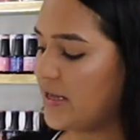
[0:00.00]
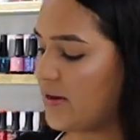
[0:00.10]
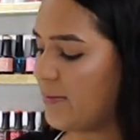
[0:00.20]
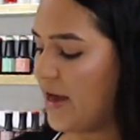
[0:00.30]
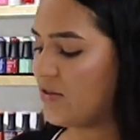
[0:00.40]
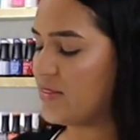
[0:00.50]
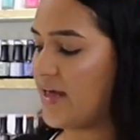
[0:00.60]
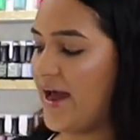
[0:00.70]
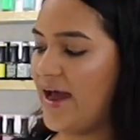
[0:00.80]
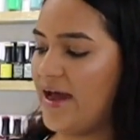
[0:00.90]
thing about
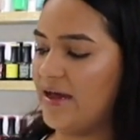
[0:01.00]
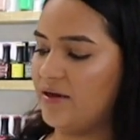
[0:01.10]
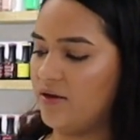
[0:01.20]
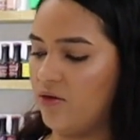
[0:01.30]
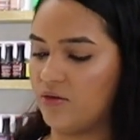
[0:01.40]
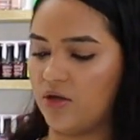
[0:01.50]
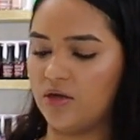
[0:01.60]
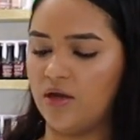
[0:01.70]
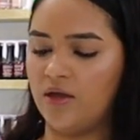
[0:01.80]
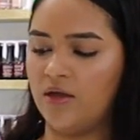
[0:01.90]
that, hold
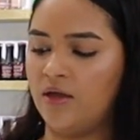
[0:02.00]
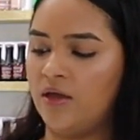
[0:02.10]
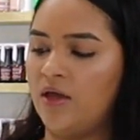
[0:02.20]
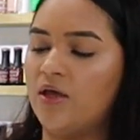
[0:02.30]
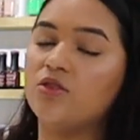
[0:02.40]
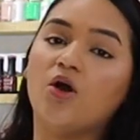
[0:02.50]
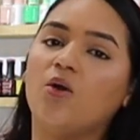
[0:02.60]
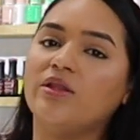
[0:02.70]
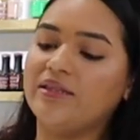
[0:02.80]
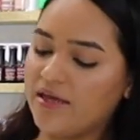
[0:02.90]
on. The
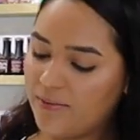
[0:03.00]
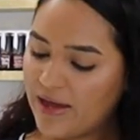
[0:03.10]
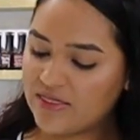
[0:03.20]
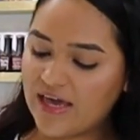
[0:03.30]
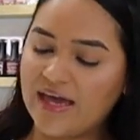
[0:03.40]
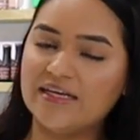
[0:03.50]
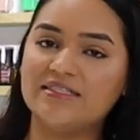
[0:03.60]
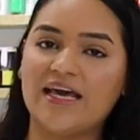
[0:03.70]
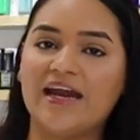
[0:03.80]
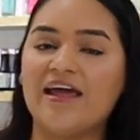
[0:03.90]
only thing about that
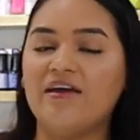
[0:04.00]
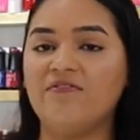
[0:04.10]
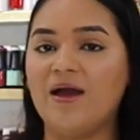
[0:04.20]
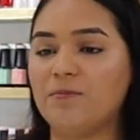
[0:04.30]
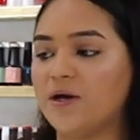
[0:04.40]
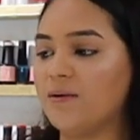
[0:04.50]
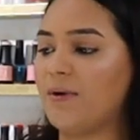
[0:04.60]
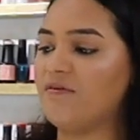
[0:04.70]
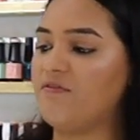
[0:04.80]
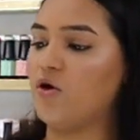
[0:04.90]
is that if I put my